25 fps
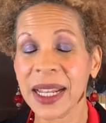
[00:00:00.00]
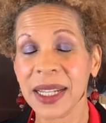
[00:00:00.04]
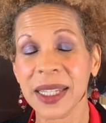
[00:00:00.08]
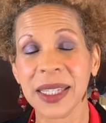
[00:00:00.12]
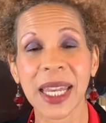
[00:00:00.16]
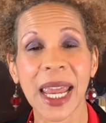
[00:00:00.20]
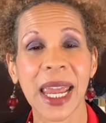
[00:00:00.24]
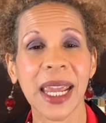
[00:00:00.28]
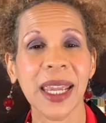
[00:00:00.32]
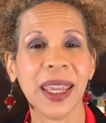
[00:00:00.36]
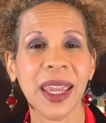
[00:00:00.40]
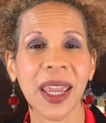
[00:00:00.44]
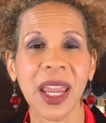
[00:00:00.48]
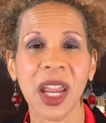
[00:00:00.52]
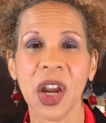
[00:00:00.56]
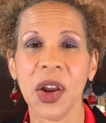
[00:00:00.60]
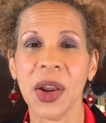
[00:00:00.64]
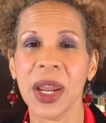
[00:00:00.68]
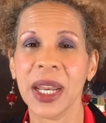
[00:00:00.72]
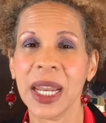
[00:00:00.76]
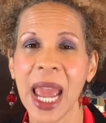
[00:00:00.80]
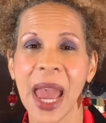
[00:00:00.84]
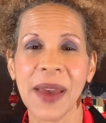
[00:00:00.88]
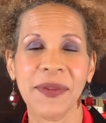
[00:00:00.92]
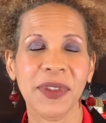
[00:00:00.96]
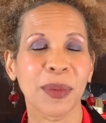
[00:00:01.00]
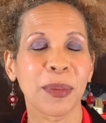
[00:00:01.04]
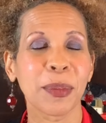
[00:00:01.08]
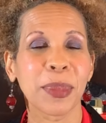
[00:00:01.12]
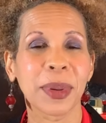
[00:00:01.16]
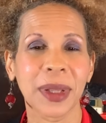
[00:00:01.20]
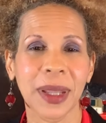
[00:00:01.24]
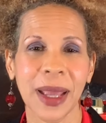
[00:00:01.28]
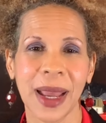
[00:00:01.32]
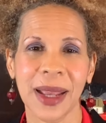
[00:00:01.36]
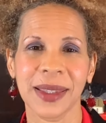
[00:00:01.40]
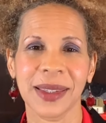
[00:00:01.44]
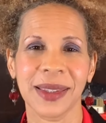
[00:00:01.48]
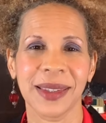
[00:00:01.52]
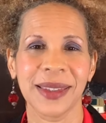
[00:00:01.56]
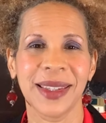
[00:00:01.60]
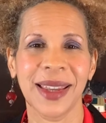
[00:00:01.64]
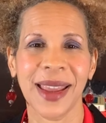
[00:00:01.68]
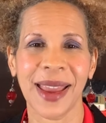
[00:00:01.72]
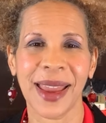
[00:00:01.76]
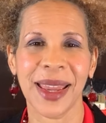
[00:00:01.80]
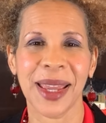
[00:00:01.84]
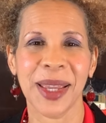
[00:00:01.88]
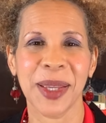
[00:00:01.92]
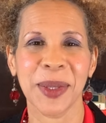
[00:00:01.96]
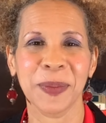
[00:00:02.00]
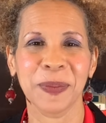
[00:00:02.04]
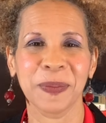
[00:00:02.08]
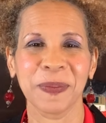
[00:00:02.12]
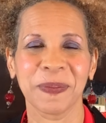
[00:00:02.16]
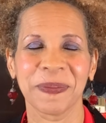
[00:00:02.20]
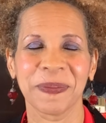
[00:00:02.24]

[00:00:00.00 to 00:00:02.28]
Take care and have a blessed day.